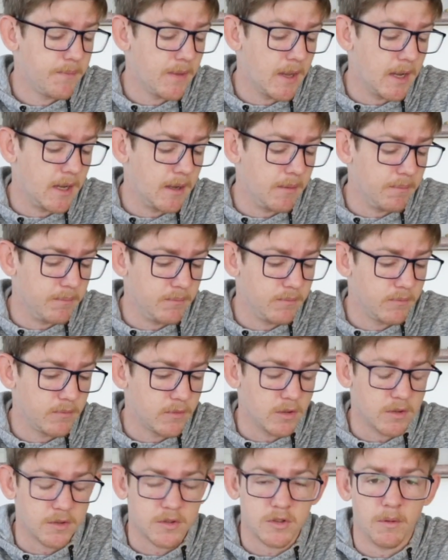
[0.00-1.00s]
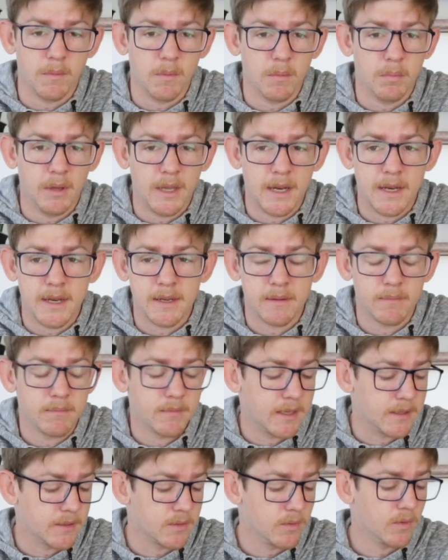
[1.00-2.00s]
got to stop the bleeding,
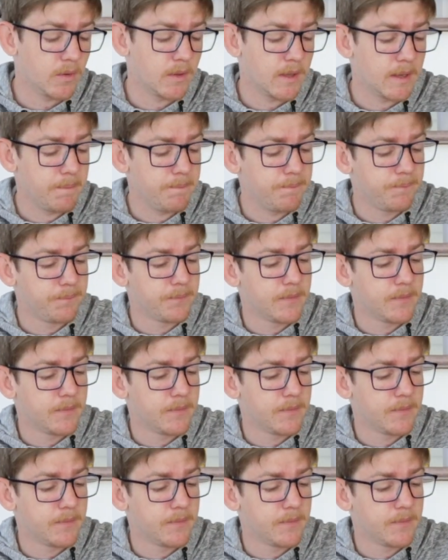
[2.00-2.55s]
that sort of thing.